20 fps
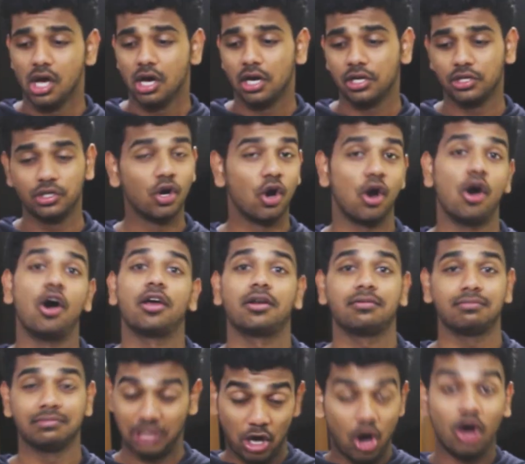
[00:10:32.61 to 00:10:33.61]

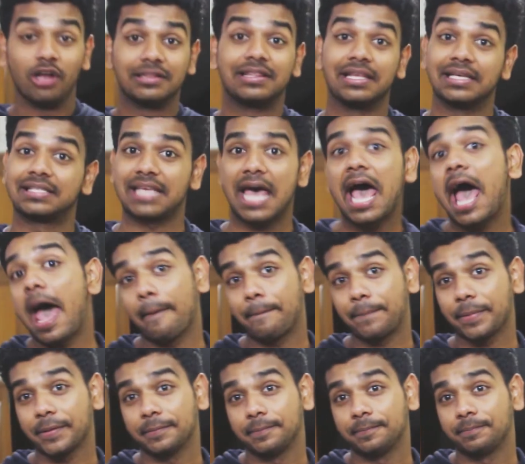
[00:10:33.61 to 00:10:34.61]
this app.